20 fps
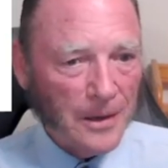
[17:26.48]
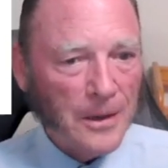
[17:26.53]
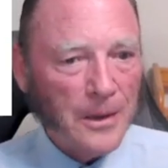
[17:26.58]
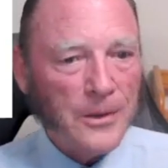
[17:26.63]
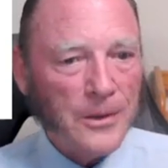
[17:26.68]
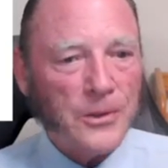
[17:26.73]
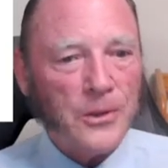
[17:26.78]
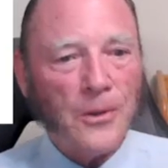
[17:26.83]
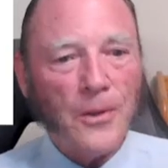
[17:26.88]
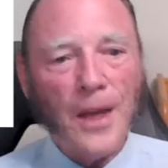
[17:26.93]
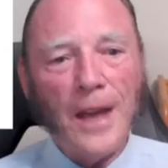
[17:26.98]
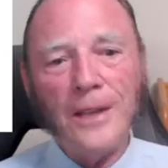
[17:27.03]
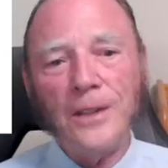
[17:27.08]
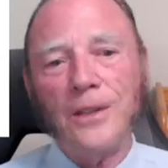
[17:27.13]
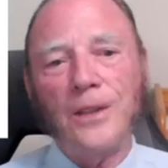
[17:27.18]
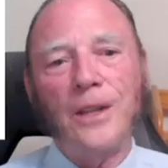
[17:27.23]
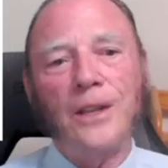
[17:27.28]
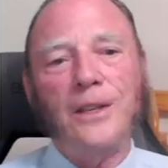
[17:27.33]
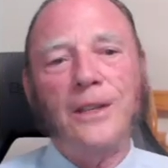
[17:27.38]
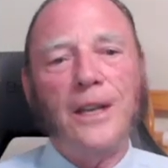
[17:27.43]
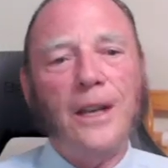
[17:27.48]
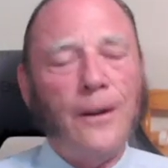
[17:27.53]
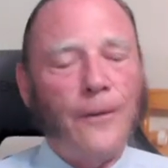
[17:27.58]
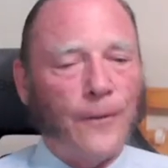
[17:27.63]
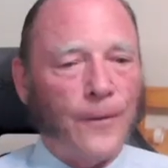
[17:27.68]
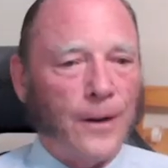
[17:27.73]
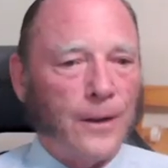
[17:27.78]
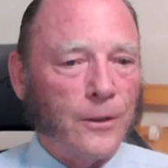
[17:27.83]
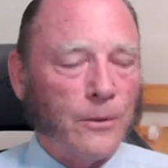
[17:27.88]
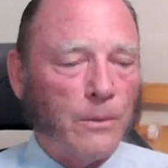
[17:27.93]
So that's the
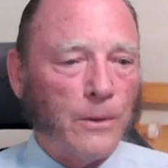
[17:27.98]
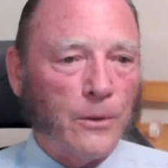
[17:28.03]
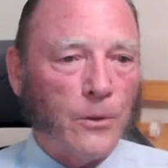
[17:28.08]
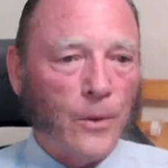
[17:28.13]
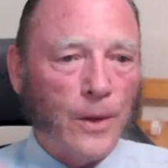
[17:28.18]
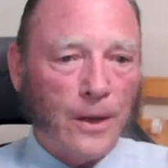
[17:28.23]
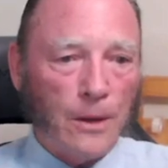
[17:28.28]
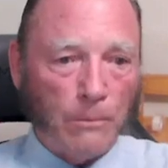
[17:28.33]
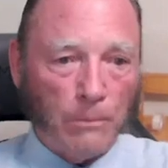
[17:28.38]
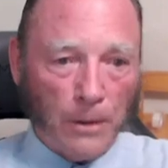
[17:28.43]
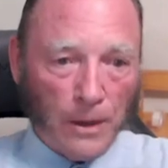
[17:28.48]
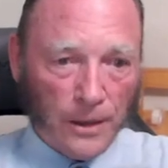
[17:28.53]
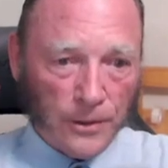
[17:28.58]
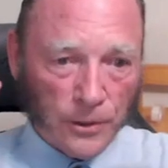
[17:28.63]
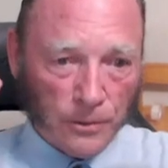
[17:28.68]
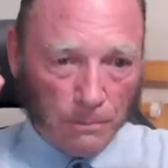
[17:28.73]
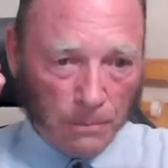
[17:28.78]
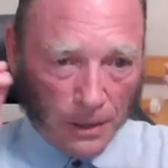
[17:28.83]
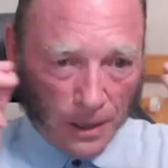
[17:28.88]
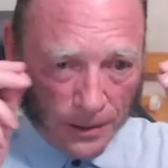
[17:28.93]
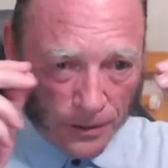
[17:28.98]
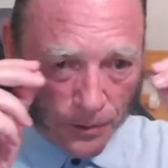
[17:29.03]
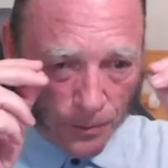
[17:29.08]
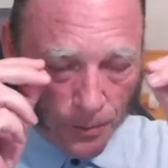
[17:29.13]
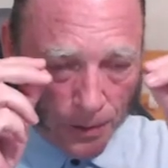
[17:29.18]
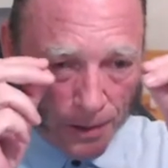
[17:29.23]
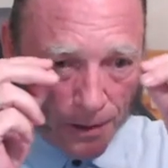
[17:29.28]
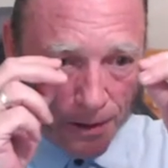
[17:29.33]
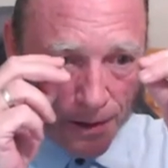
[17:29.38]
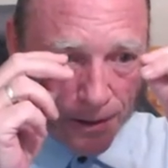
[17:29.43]
difference between a plus-plus
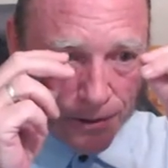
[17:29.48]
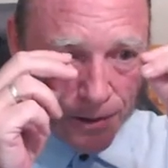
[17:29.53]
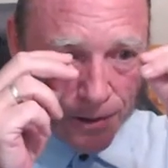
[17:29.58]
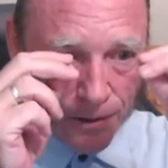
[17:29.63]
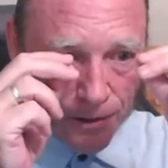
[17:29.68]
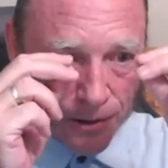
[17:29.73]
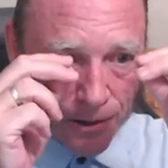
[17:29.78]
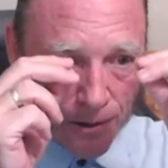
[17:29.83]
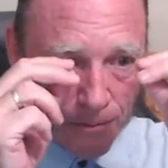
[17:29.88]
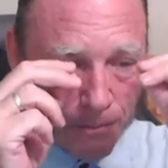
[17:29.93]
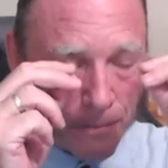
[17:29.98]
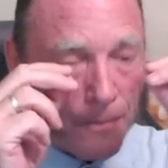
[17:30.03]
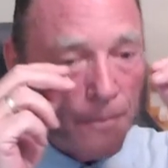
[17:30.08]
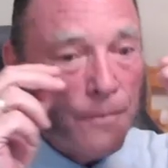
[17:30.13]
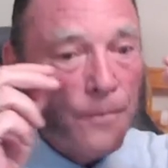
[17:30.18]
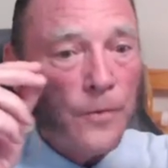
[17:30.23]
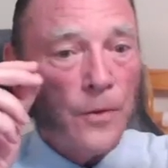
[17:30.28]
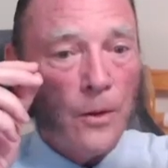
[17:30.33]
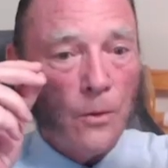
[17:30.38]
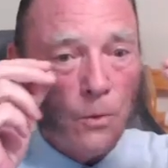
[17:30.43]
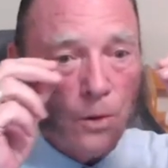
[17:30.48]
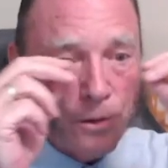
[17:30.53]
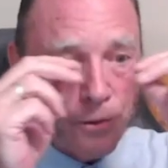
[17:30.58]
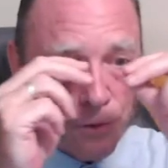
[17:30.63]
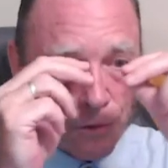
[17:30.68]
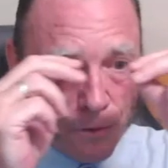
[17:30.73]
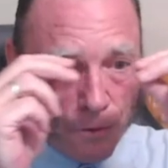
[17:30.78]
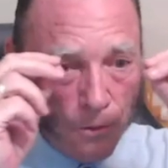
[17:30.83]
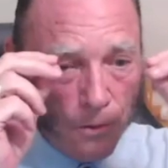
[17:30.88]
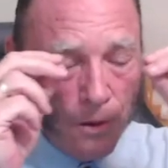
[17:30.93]
relationship when
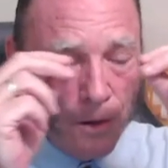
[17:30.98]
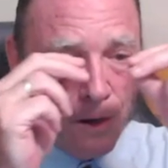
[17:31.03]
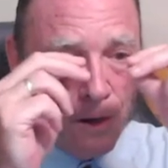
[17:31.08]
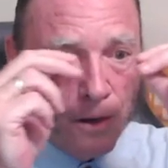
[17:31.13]
two